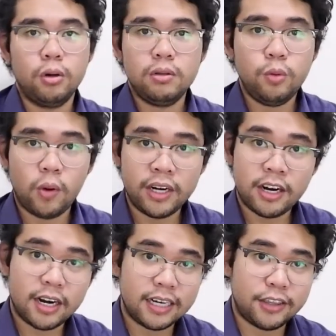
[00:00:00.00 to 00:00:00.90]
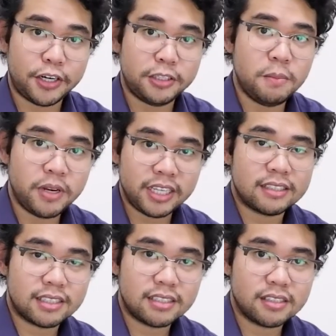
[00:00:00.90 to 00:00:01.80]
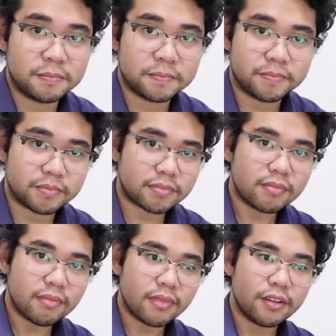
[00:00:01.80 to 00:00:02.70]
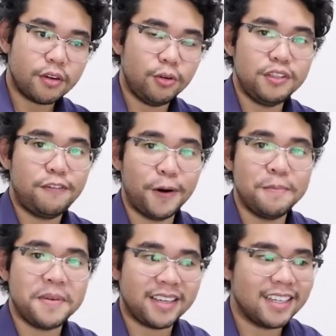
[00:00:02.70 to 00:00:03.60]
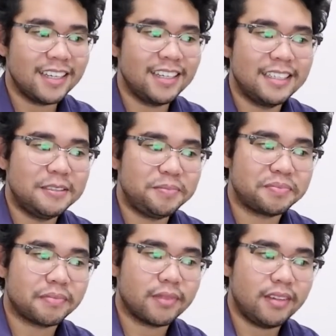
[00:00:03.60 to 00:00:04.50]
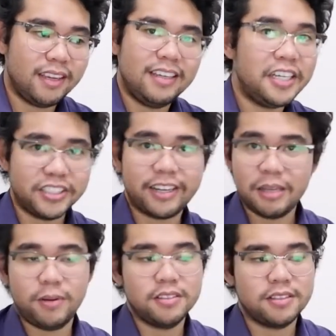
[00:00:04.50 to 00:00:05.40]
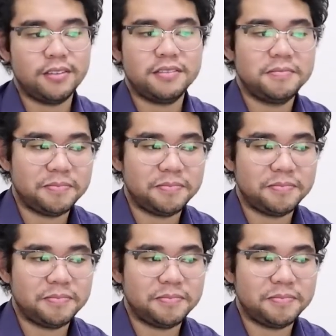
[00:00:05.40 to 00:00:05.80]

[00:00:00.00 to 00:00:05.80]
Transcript: Whole 1 hour and 30 minutes. Only for me. Here's the clip also.